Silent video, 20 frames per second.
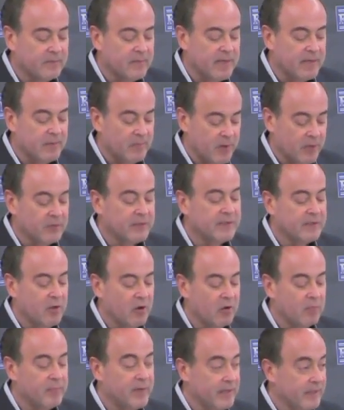me the most
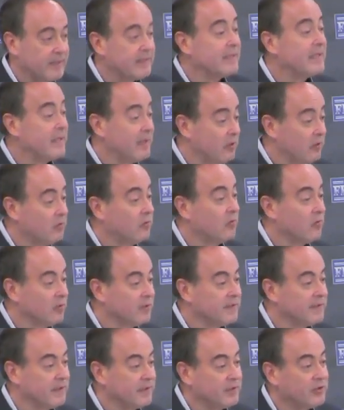hope is Neil
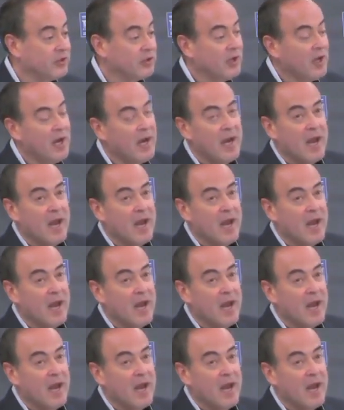Gorsuch.